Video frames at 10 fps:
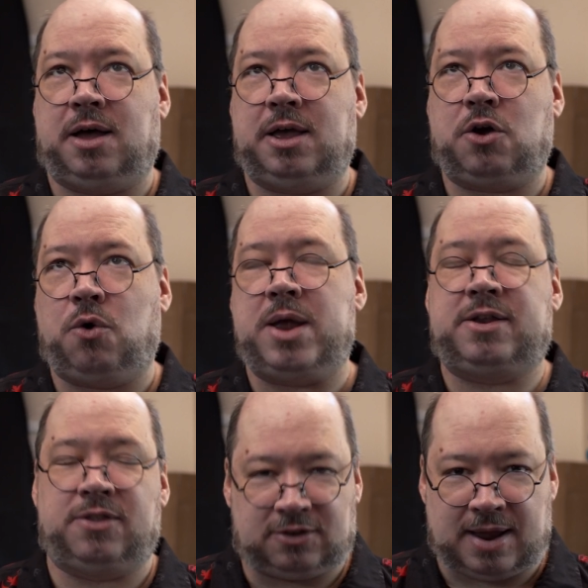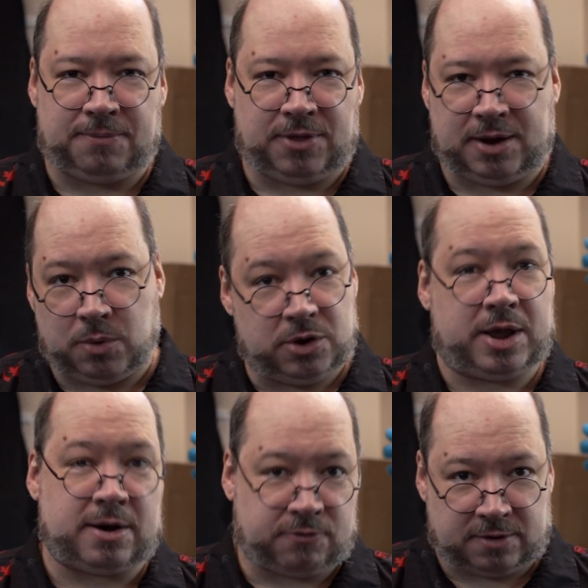equate to the same thing when you
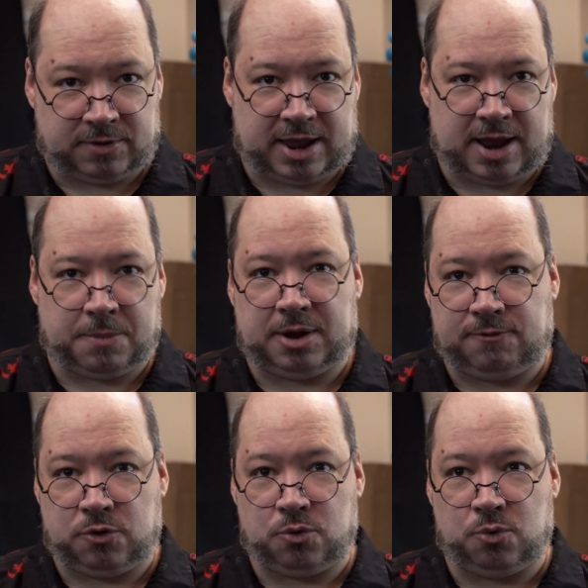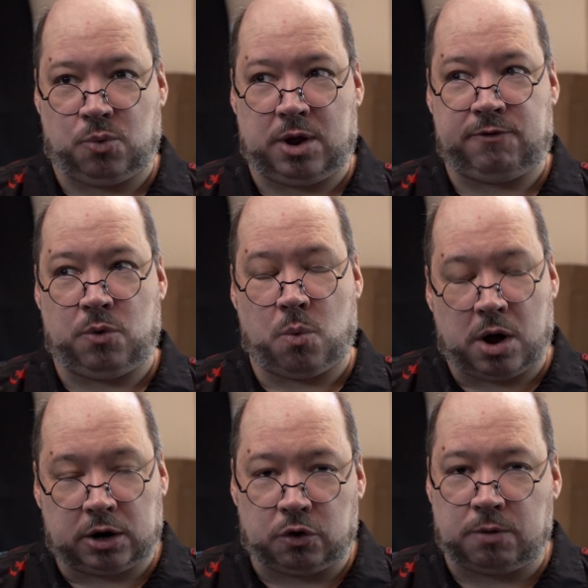get in front of a camera. If you
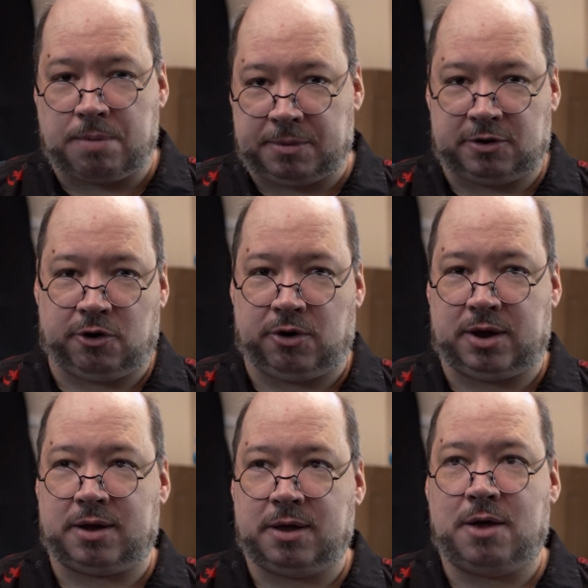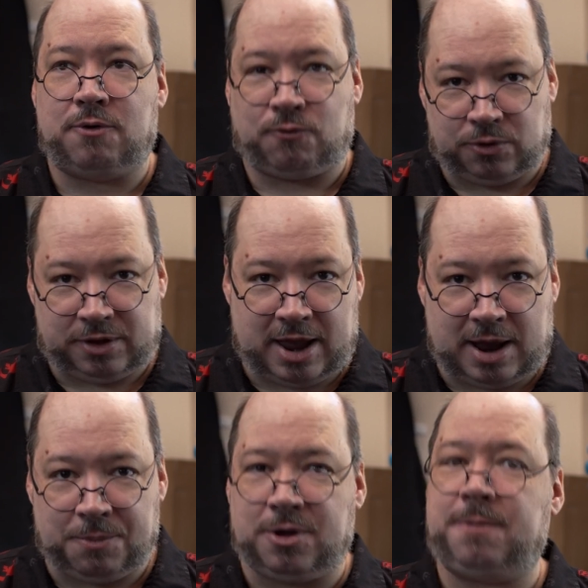want to learn puppeteering for the
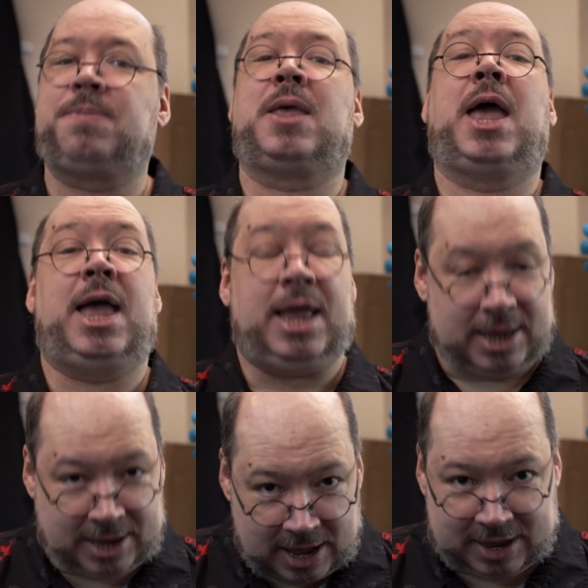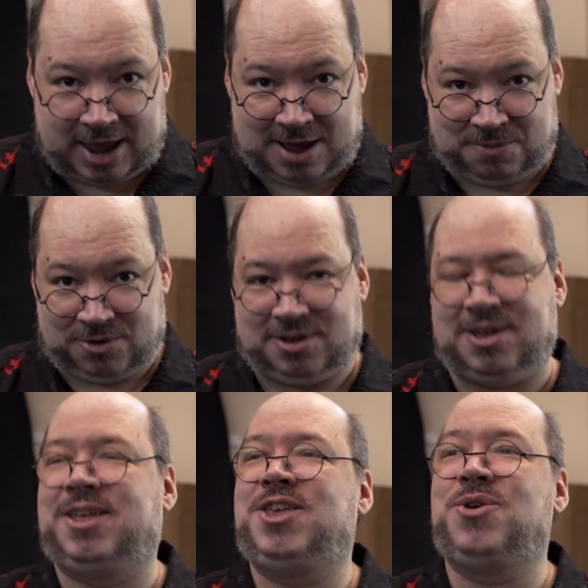camera, get a camera.
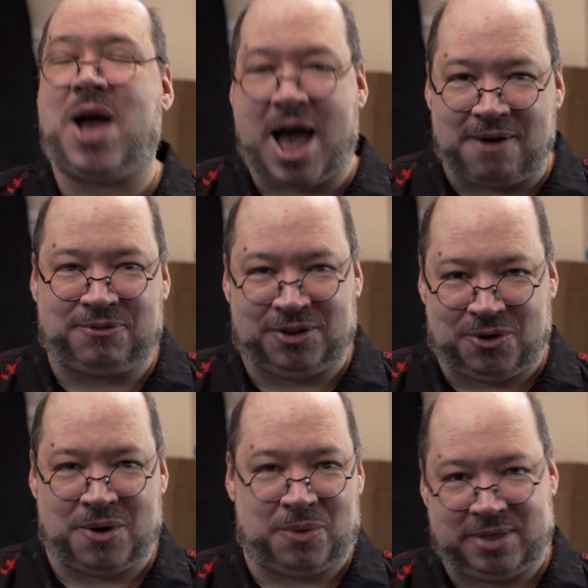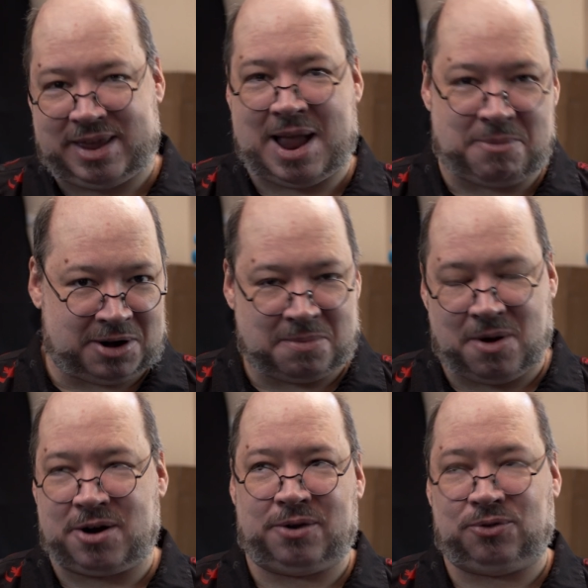You have to do it with a camera and a
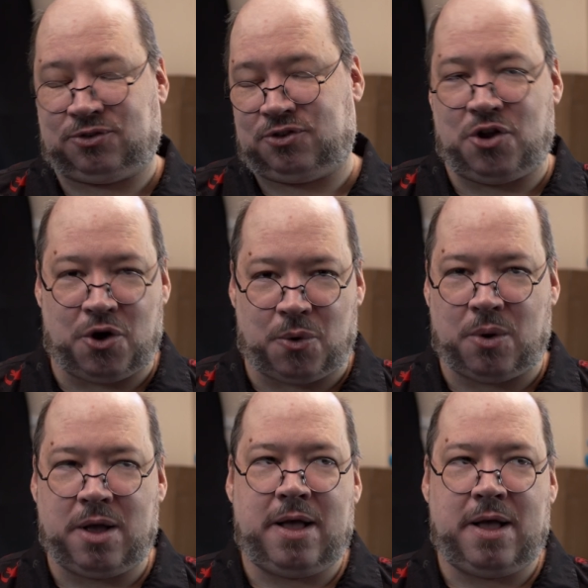monitor. There's no